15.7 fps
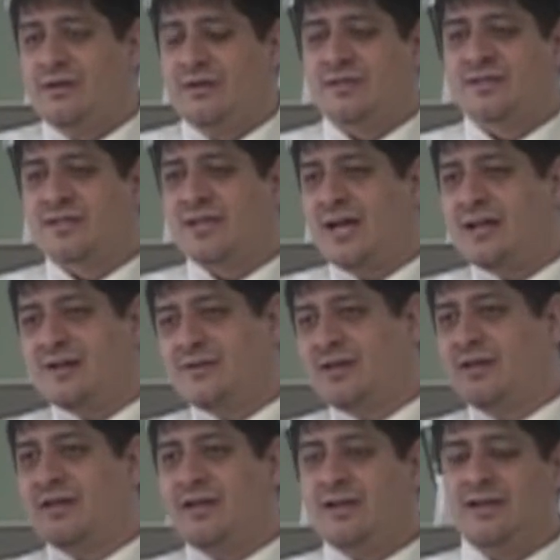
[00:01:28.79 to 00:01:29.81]

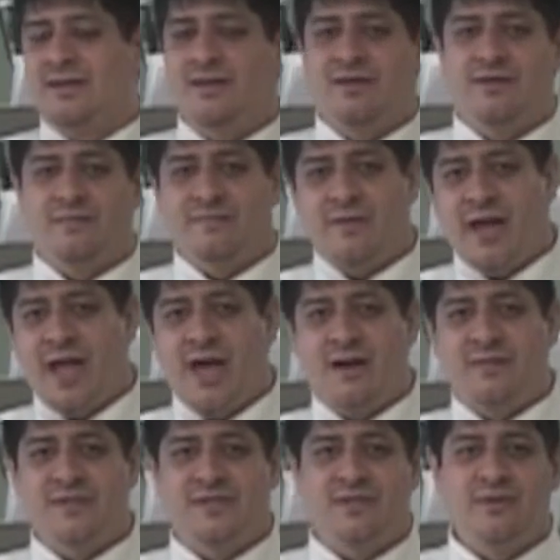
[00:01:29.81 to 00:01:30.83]
cycling your
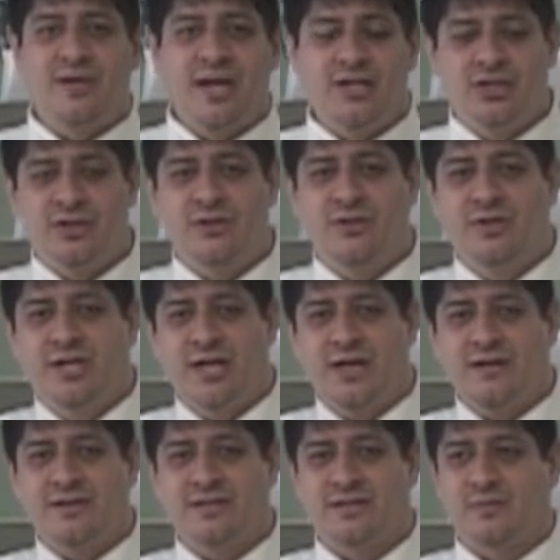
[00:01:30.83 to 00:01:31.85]
atoms through nature. Who
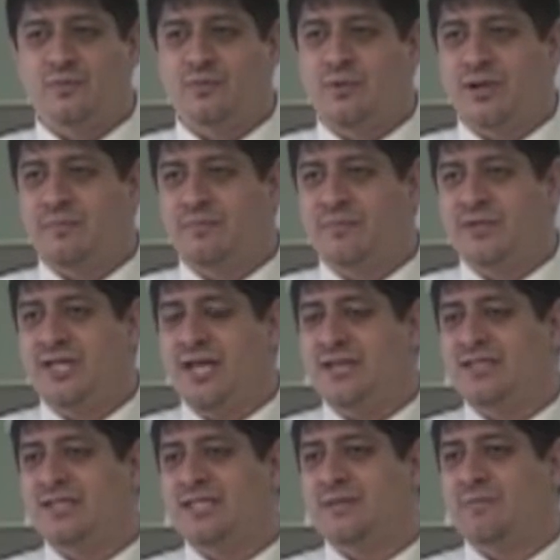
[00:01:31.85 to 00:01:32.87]
cares what
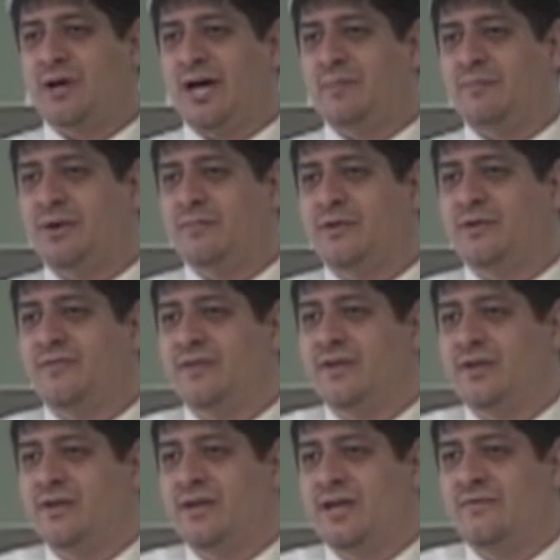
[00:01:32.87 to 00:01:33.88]
daisies pop up over
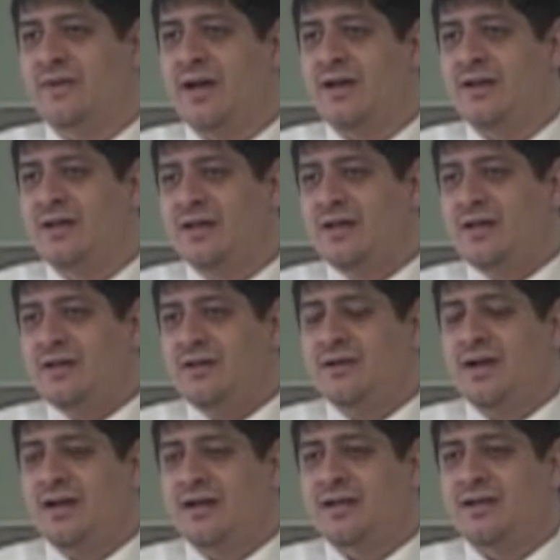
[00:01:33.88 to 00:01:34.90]
your grave? I,
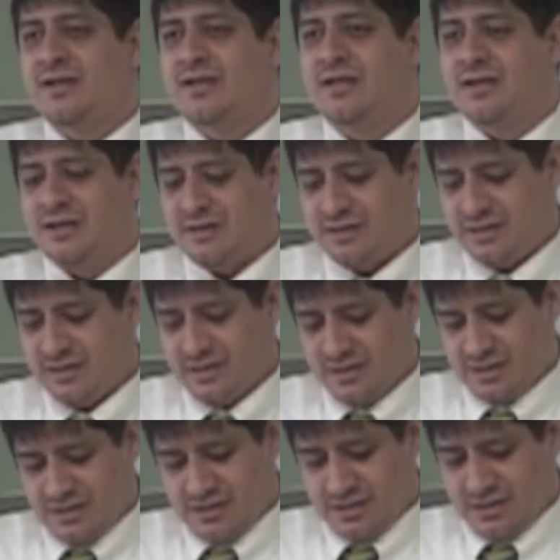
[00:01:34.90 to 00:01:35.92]
you're not going to care.
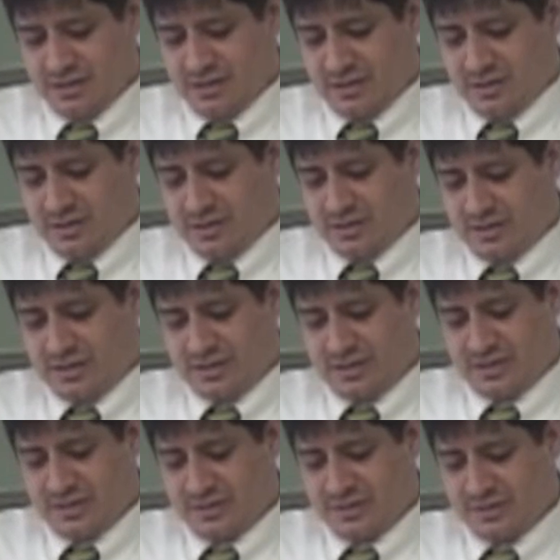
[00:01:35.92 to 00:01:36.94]

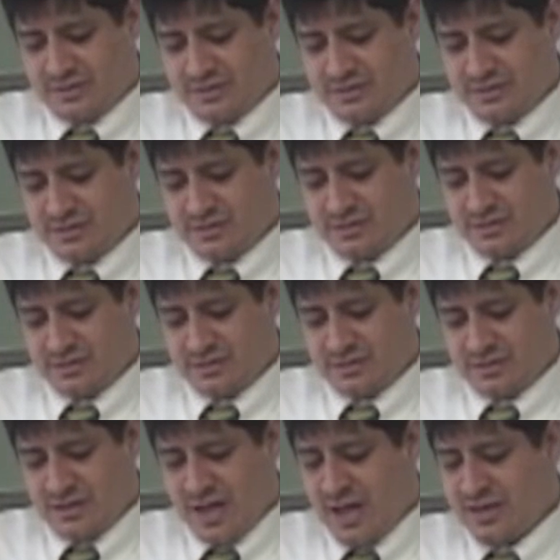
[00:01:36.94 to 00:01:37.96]
Uh,
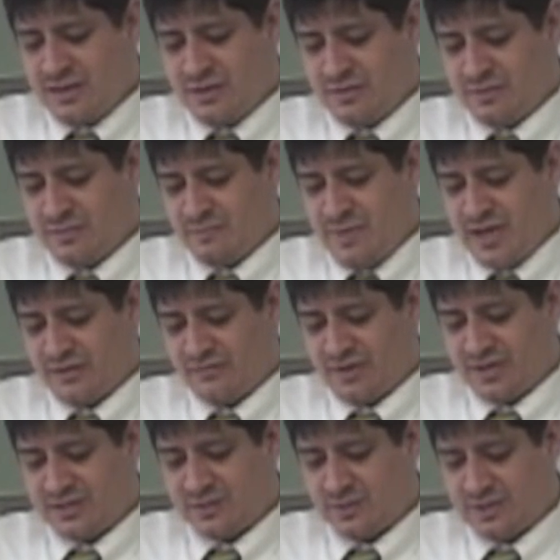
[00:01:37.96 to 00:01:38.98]
I don't make
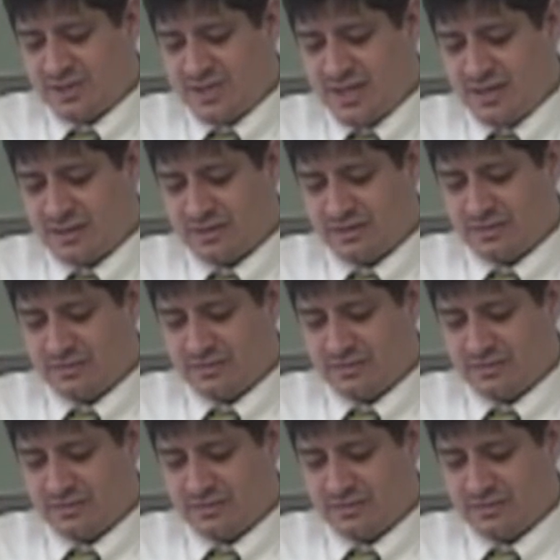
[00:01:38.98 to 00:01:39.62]
friends with death.